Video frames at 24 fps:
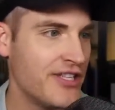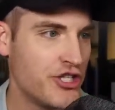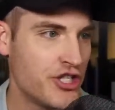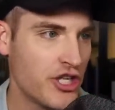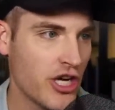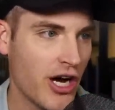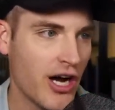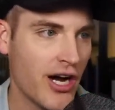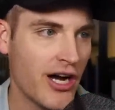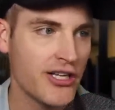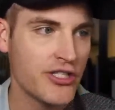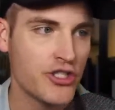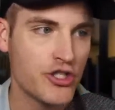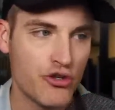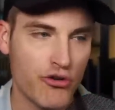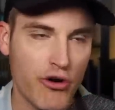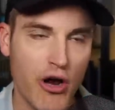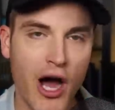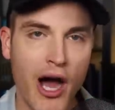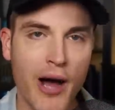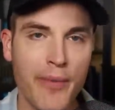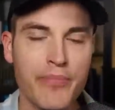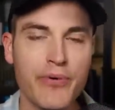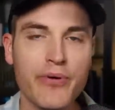jaw
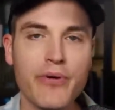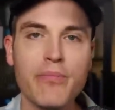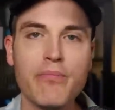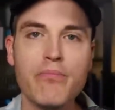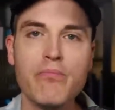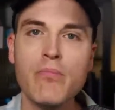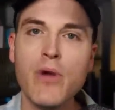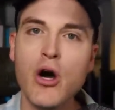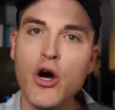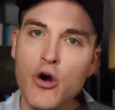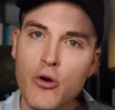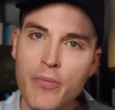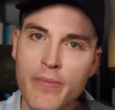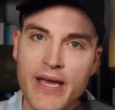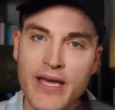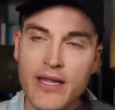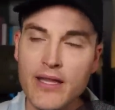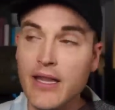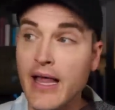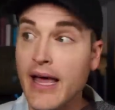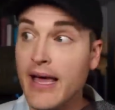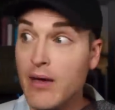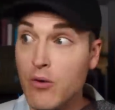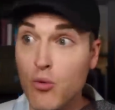drop
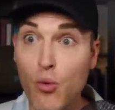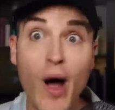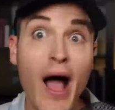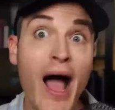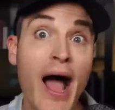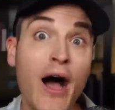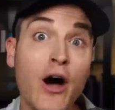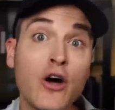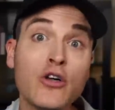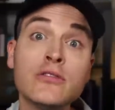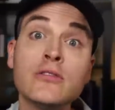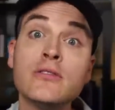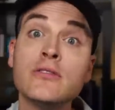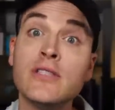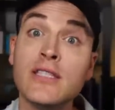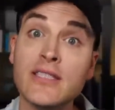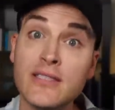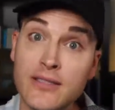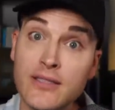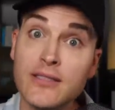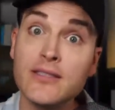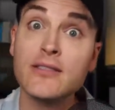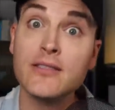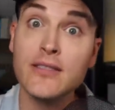moment like wow,
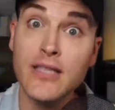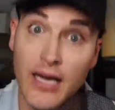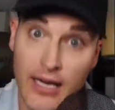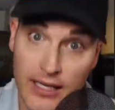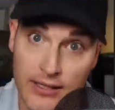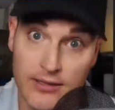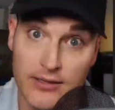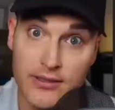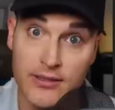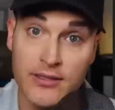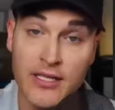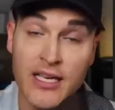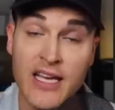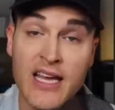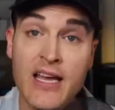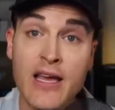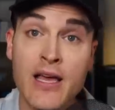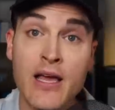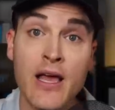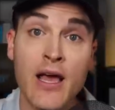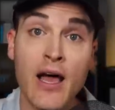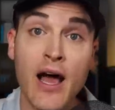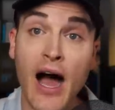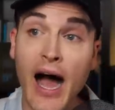this is nuts.
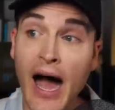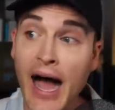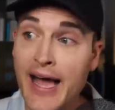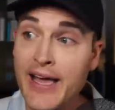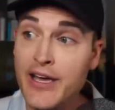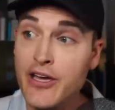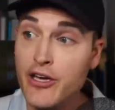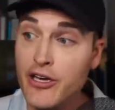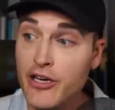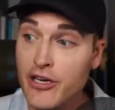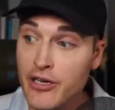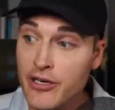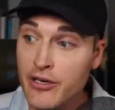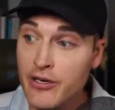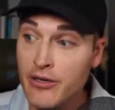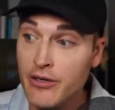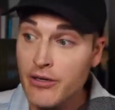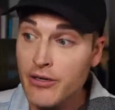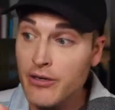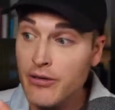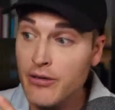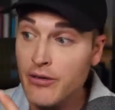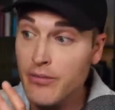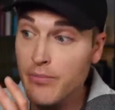I could
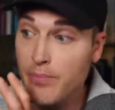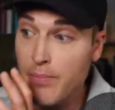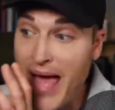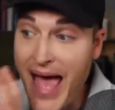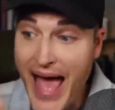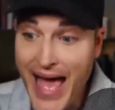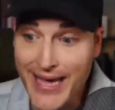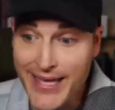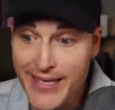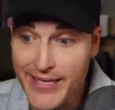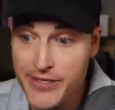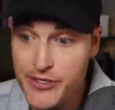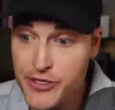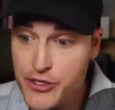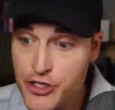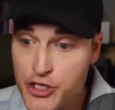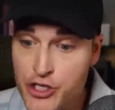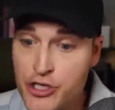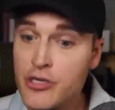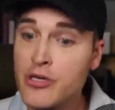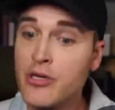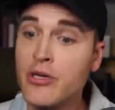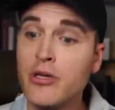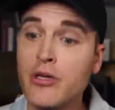
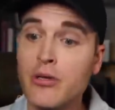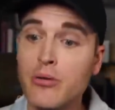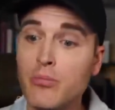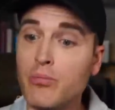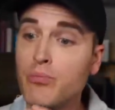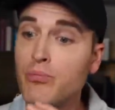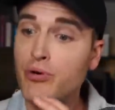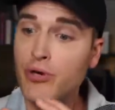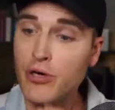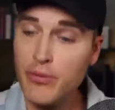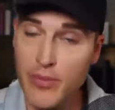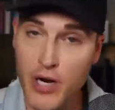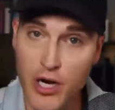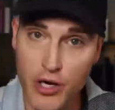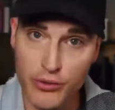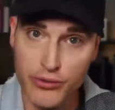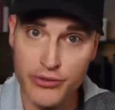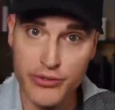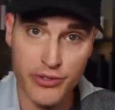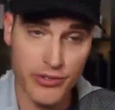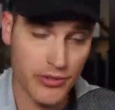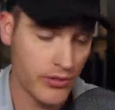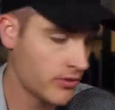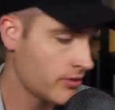package,
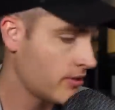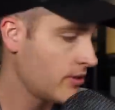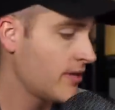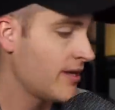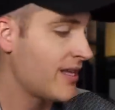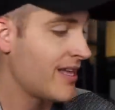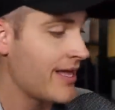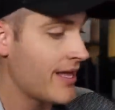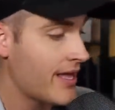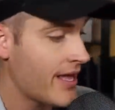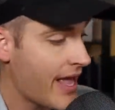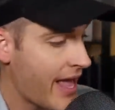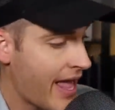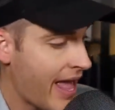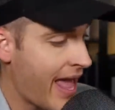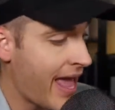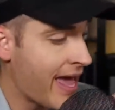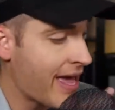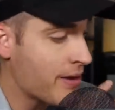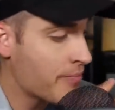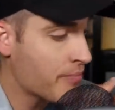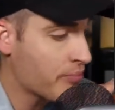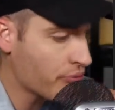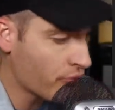promote,
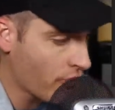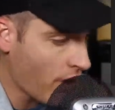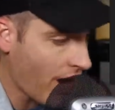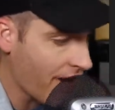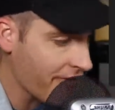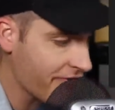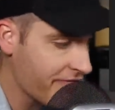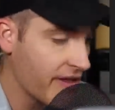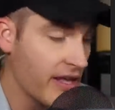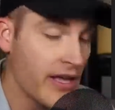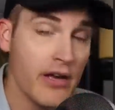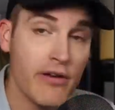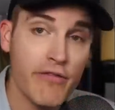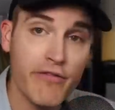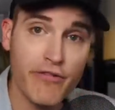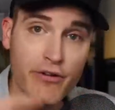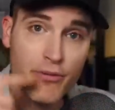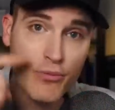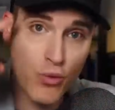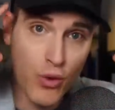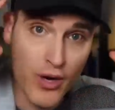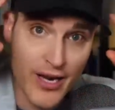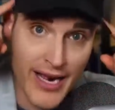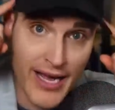and profit
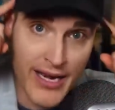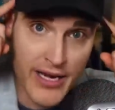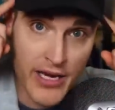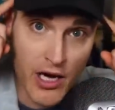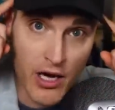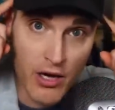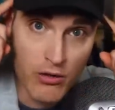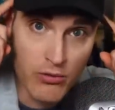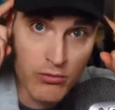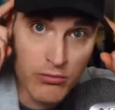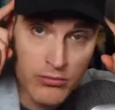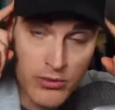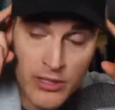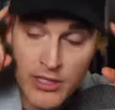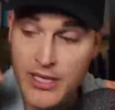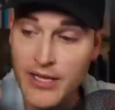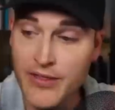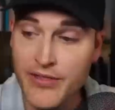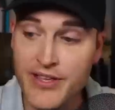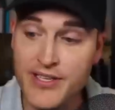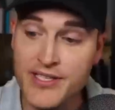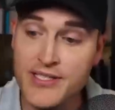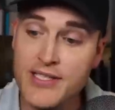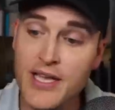from what I know.
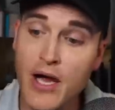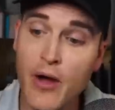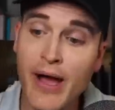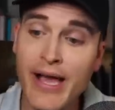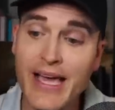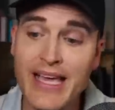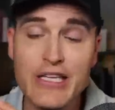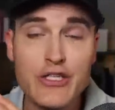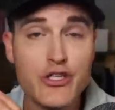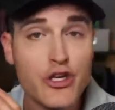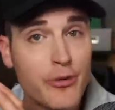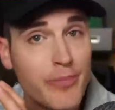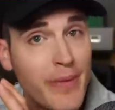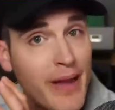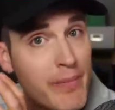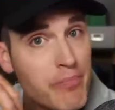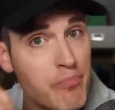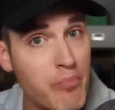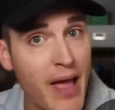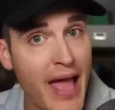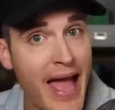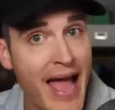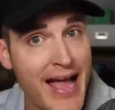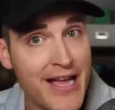This is how I can turn my
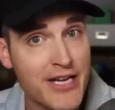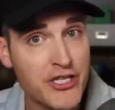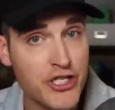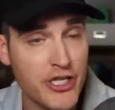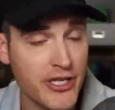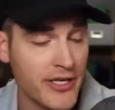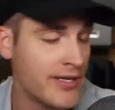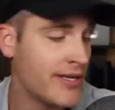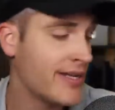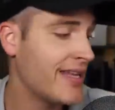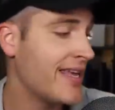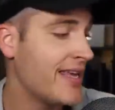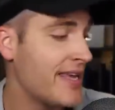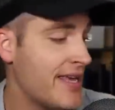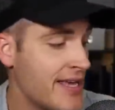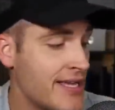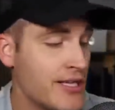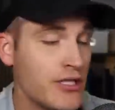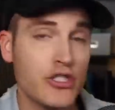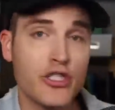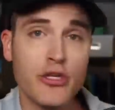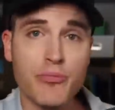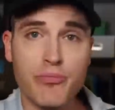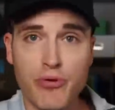passion
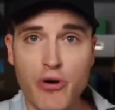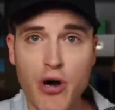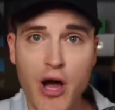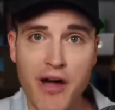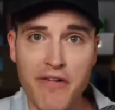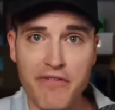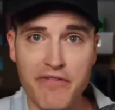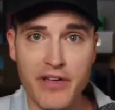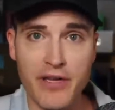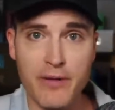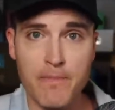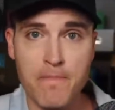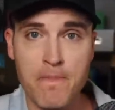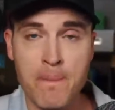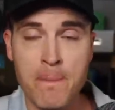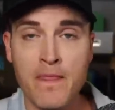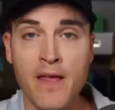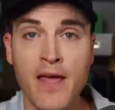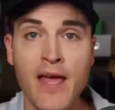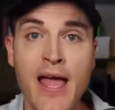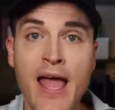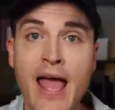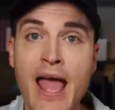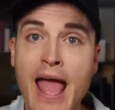into profit.
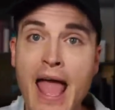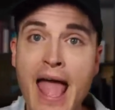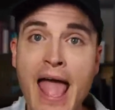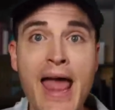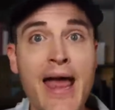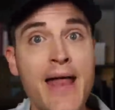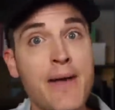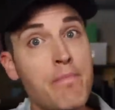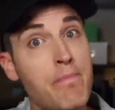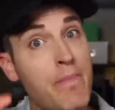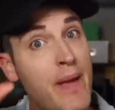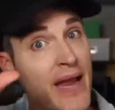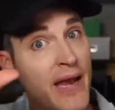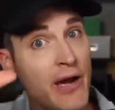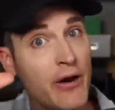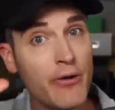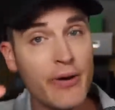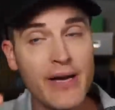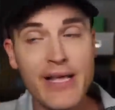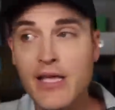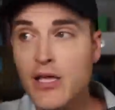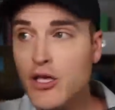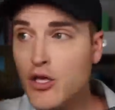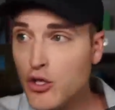And
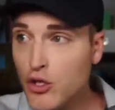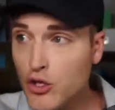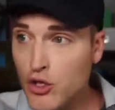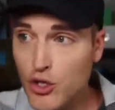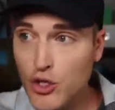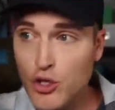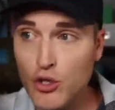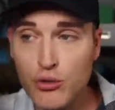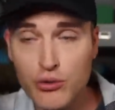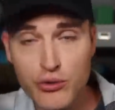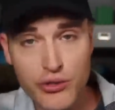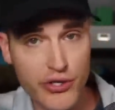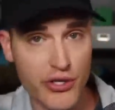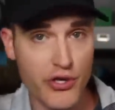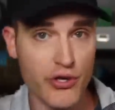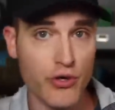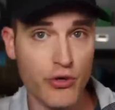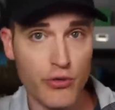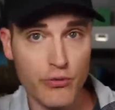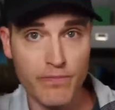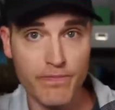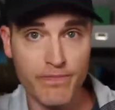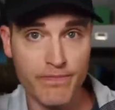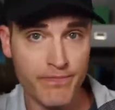pairing
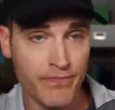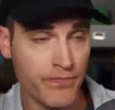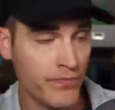YouTube